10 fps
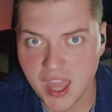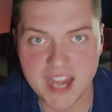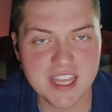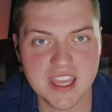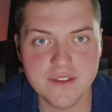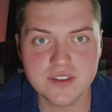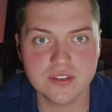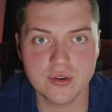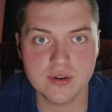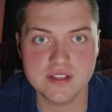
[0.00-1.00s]
And he gives it
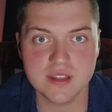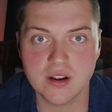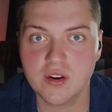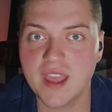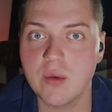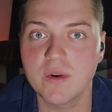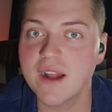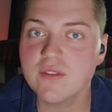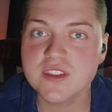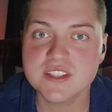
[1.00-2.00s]
to her. He's like, okay,
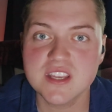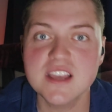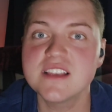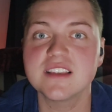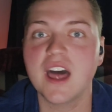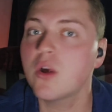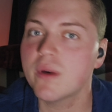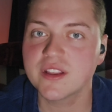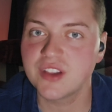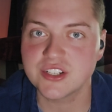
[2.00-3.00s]
whatever this is, I don't
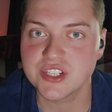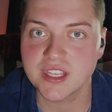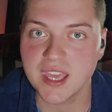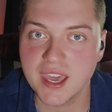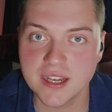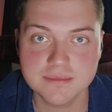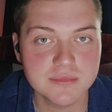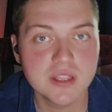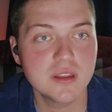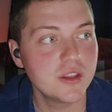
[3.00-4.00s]
want to touch it again.
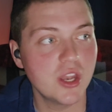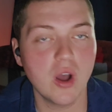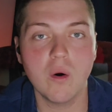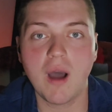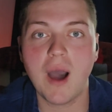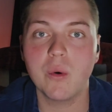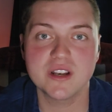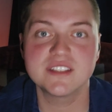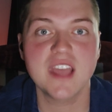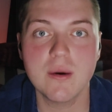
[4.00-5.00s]
I
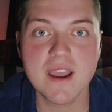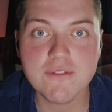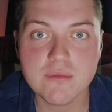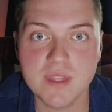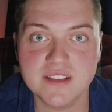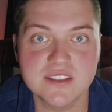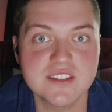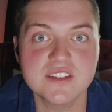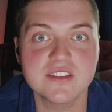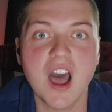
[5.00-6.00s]
want to stay away from this.
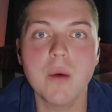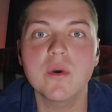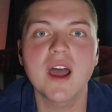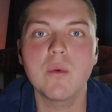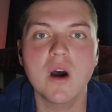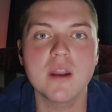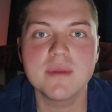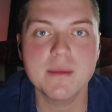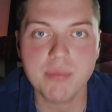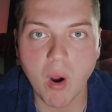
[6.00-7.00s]
This is not what I want to
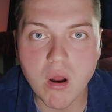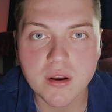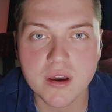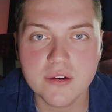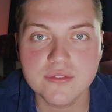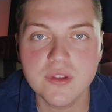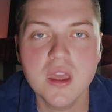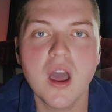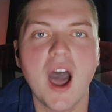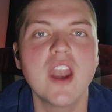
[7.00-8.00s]
be a part of.
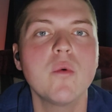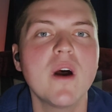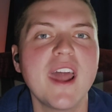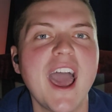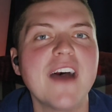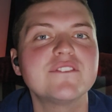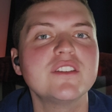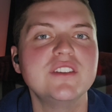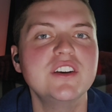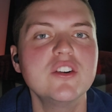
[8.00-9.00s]
I don't want to have to
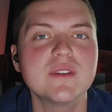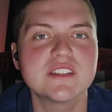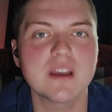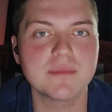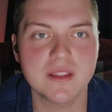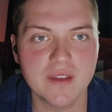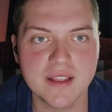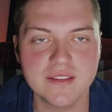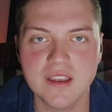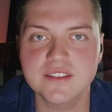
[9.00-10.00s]
deal with something
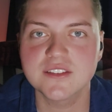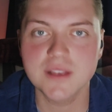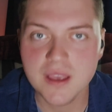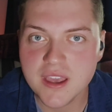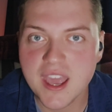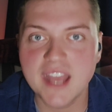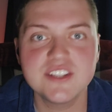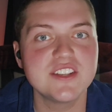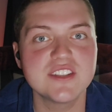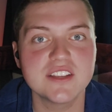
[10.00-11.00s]
like this. And
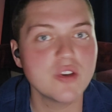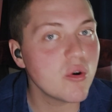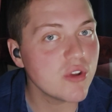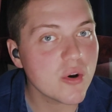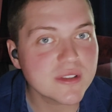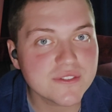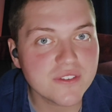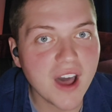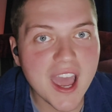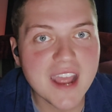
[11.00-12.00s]
she says, oh, no, it's
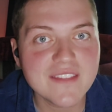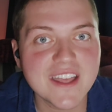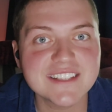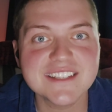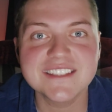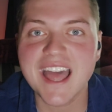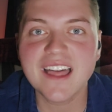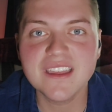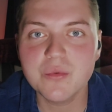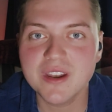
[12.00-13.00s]
fine. That's
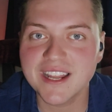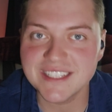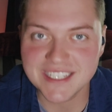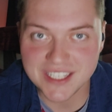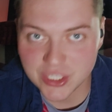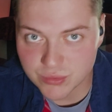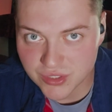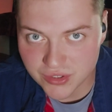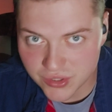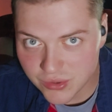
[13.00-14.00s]
exactly what I needed you
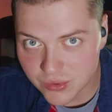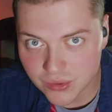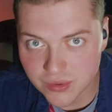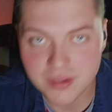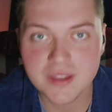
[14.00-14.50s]
to do.